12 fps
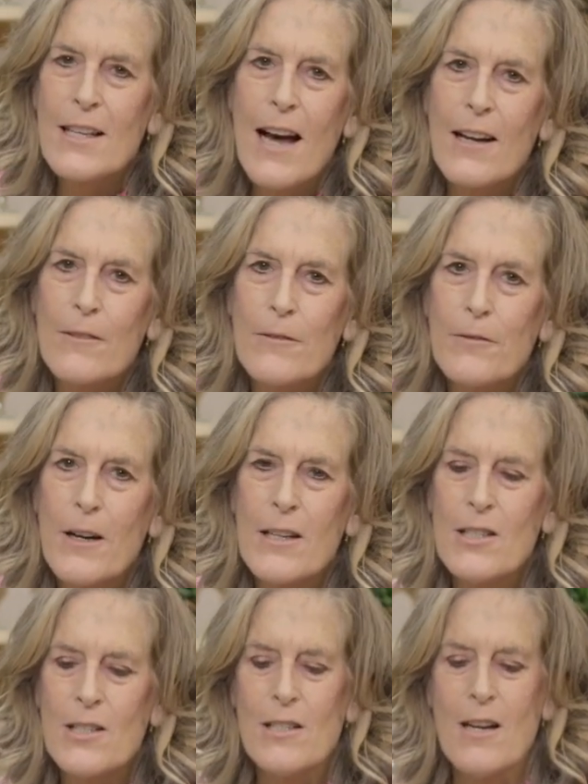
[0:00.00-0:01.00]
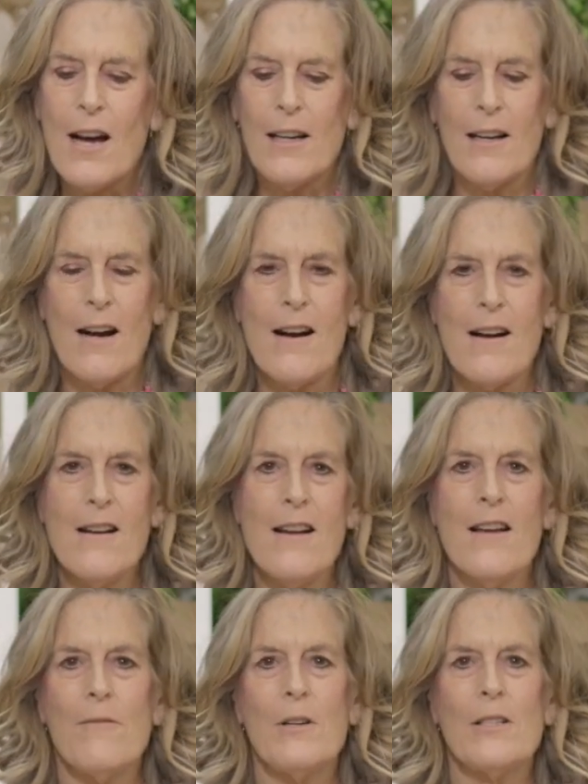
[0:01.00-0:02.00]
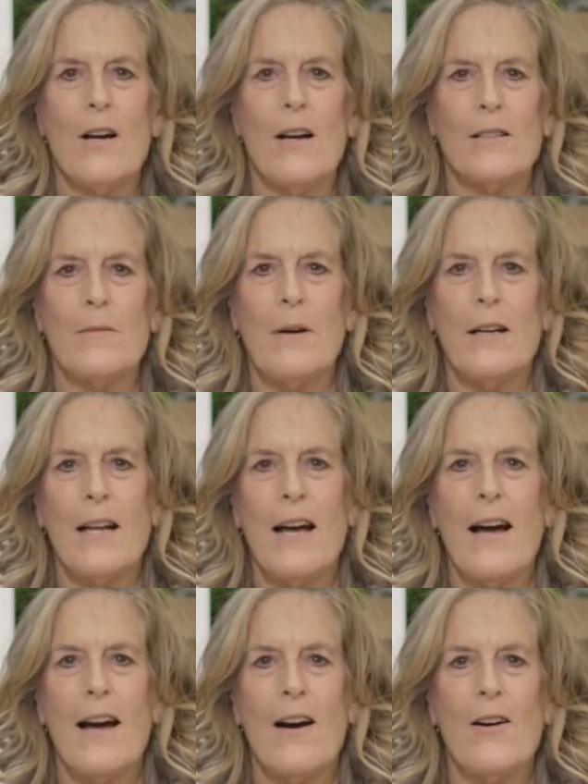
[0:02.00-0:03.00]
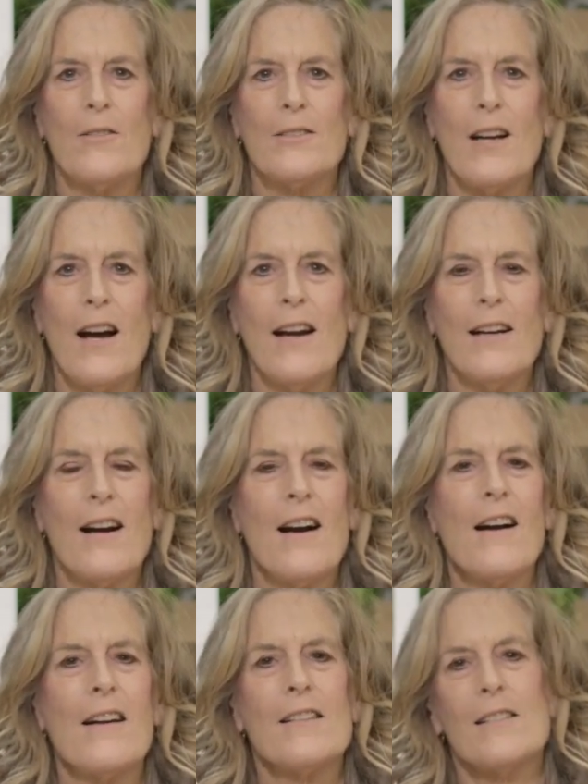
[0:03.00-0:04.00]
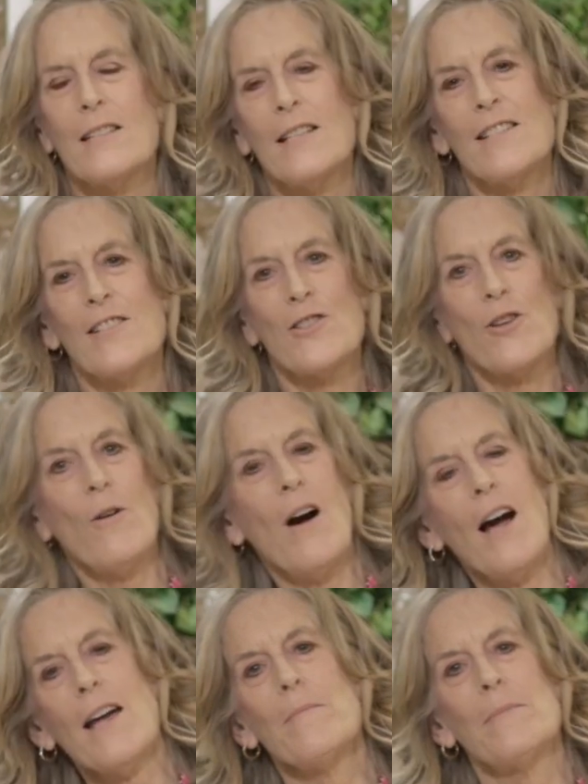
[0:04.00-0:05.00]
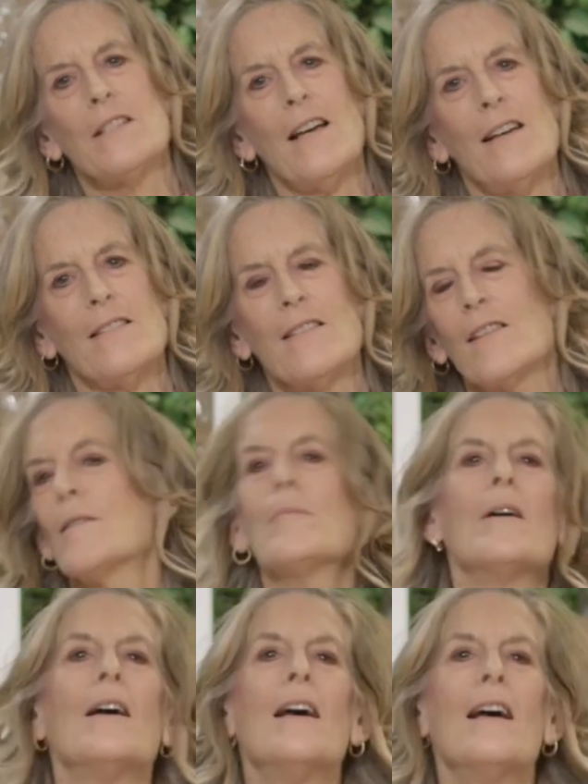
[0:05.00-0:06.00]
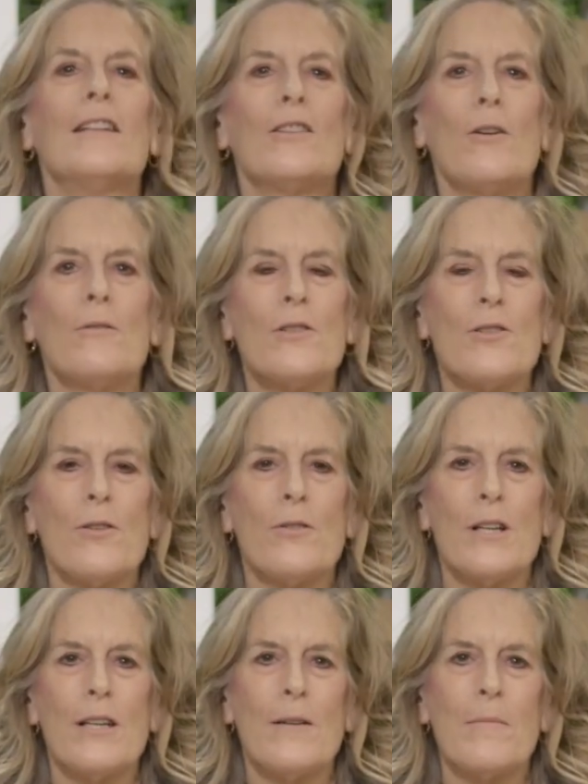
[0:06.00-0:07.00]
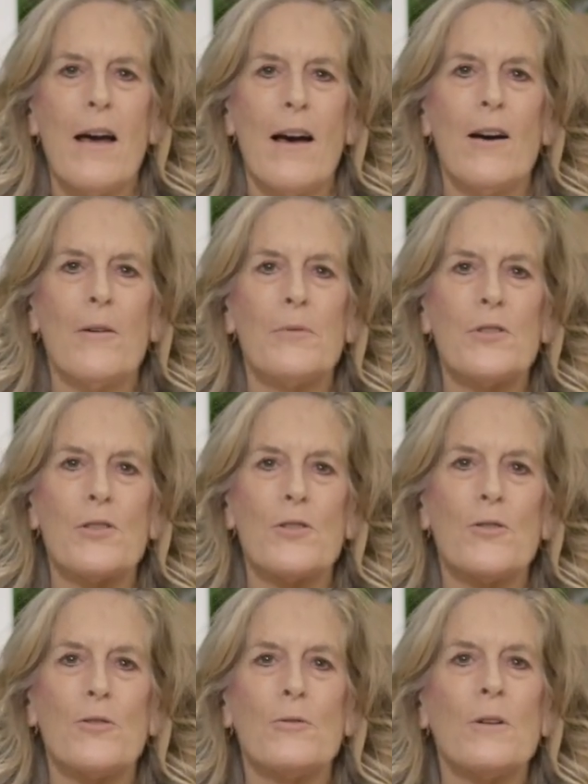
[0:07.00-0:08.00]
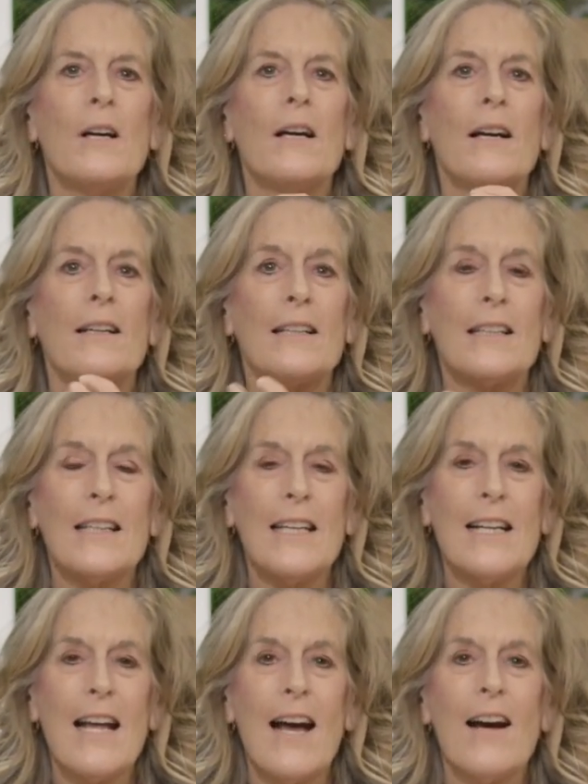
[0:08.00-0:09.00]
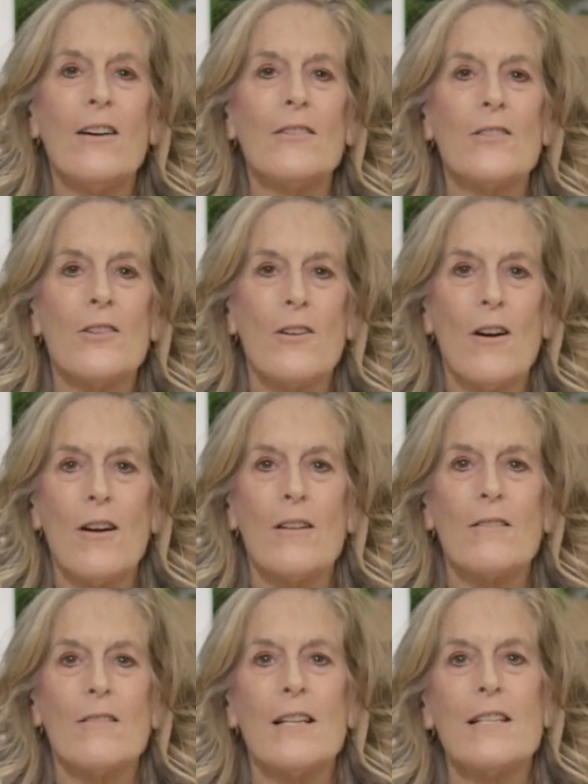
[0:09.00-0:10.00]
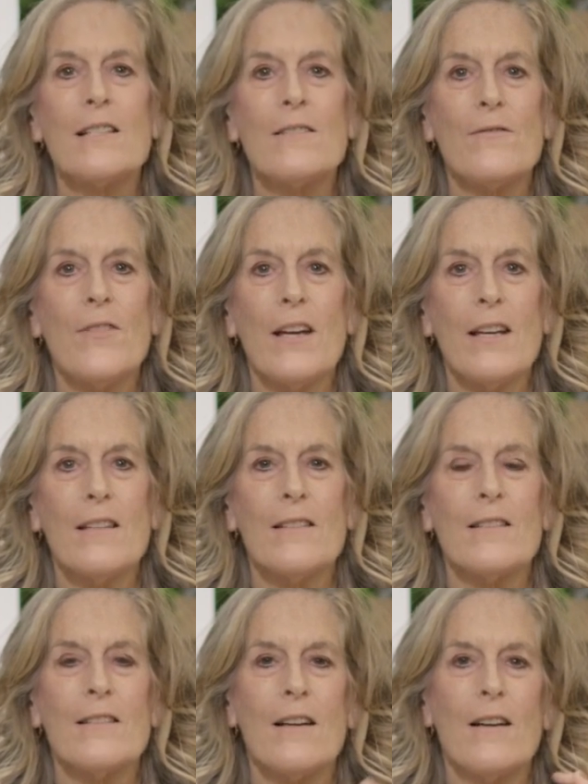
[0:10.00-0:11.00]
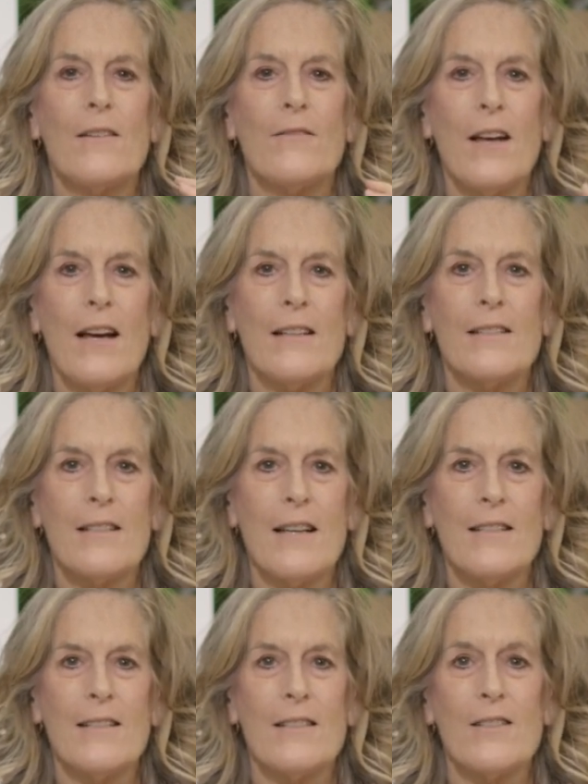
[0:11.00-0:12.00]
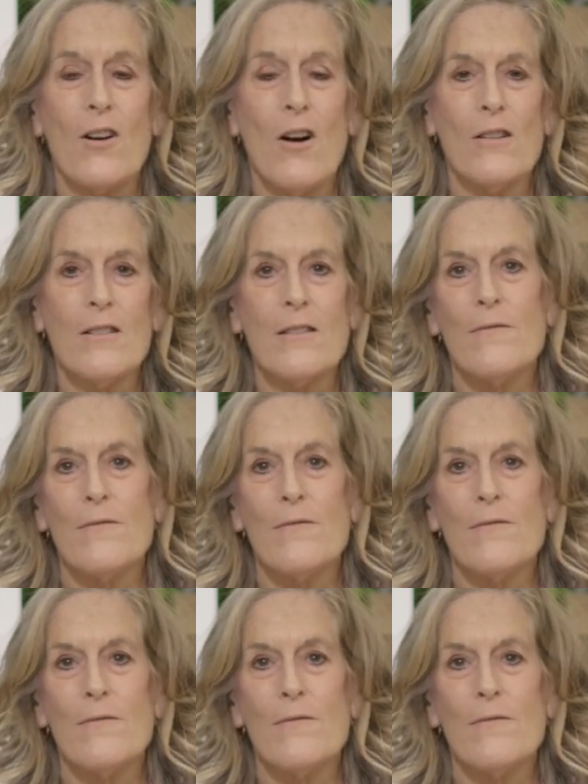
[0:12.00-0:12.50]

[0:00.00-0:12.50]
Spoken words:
out of fresh daikon, and we talked about how daikon, since it's so high in potassium, low in sodium, helps to clean out your arteries and veins of excess salt,